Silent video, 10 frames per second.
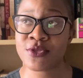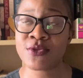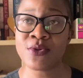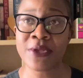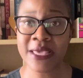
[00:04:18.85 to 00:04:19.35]

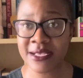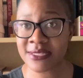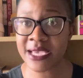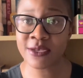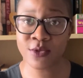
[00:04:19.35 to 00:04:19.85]
So yes,
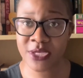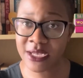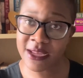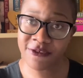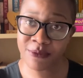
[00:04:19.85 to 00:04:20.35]
I do
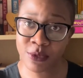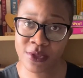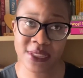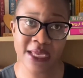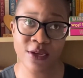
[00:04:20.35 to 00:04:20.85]
DNF
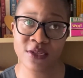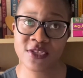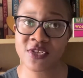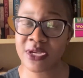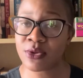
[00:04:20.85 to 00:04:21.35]
books. I don't
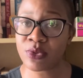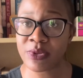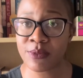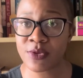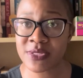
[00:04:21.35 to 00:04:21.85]
struggle
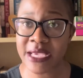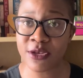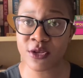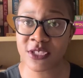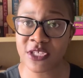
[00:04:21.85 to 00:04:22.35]
with books I
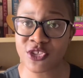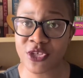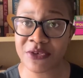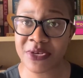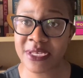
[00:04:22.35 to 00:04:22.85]
don't
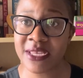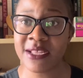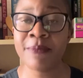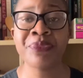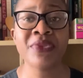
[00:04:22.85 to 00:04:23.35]
enjoy
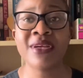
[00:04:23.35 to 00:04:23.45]
reading.